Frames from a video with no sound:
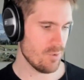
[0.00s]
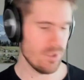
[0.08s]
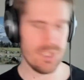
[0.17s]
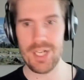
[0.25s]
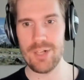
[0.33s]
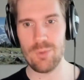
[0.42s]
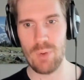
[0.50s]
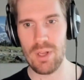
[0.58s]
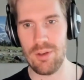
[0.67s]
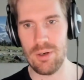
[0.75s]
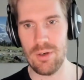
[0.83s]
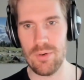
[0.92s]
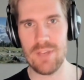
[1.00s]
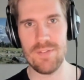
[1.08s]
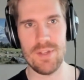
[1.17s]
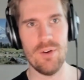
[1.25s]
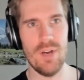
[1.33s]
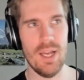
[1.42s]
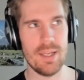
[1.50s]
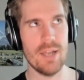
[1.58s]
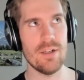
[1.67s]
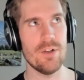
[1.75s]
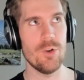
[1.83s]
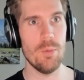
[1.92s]
which I did run through, even though I
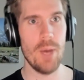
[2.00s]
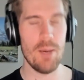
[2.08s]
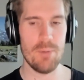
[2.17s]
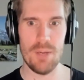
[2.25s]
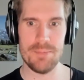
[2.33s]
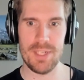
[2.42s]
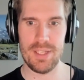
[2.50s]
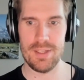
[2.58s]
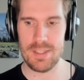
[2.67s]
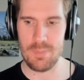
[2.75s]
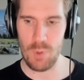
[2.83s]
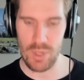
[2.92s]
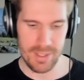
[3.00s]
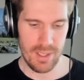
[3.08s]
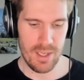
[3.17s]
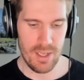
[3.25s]
kind of knew about prompting at this point,